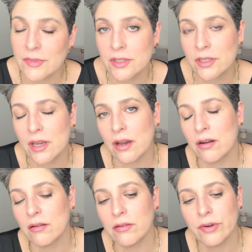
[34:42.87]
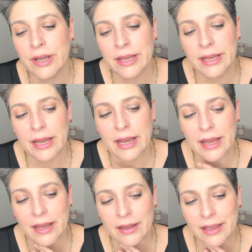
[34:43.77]
So
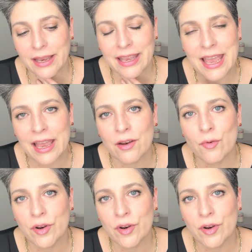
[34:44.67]
uh, again,